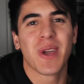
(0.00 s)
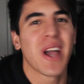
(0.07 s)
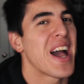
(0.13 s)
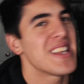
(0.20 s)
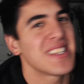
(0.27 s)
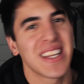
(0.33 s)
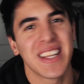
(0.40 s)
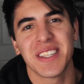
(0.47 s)
you
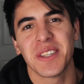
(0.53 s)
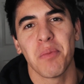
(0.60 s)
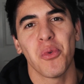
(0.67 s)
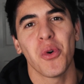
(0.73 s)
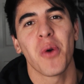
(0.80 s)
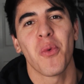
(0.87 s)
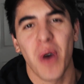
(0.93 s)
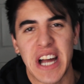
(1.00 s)
guys? It is your
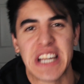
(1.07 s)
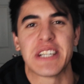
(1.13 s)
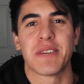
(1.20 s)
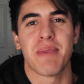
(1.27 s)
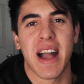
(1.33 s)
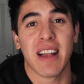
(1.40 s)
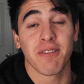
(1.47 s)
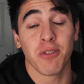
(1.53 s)
boy Watt here,
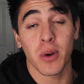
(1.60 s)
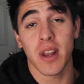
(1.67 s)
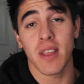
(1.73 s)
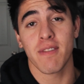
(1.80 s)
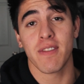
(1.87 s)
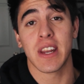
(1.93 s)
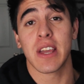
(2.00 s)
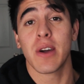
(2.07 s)
back for
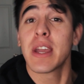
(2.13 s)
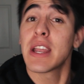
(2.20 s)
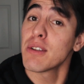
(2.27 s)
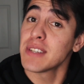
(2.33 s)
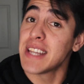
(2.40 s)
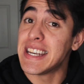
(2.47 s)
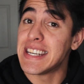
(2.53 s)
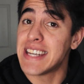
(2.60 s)
another video here
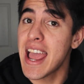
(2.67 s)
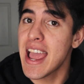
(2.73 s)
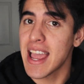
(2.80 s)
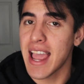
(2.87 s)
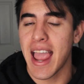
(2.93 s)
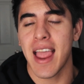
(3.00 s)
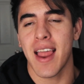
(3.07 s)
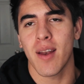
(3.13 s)

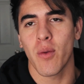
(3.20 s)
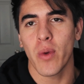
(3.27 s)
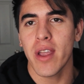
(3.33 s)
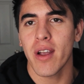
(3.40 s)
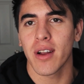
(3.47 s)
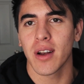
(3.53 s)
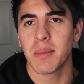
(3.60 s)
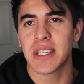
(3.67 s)
today, and we
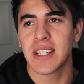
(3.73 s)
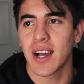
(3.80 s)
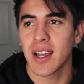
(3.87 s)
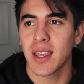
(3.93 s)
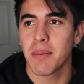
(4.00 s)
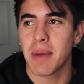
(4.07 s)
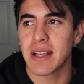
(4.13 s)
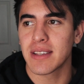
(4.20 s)
are going to be
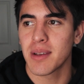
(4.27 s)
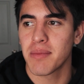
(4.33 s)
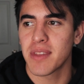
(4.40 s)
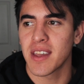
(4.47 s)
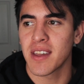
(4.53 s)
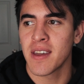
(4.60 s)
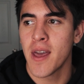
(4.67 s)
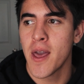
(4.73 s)
talking about
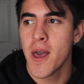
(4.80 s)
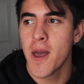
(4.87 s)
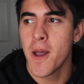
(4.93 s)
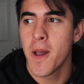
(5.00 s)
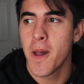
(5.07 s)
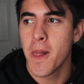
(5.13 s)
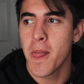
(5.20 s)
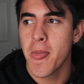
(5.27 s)
something
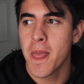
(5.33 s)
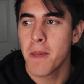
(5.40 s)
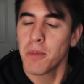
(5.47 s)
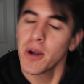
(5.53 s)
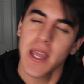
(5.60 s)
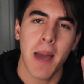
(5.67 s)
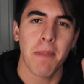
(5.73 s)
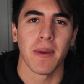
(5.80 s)

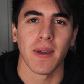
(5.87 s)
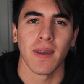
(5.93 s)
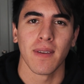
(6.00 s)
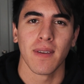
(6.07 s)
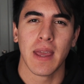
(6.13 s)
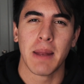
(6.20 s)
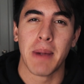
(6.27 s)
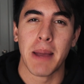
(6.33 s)
pretty epic,
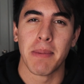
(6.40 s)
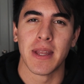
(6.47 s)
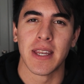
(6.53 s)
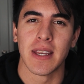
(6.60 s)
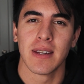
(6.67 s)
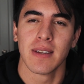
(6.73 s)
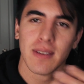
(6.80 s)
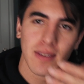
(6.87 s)
in my
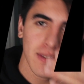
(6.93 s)
opinion.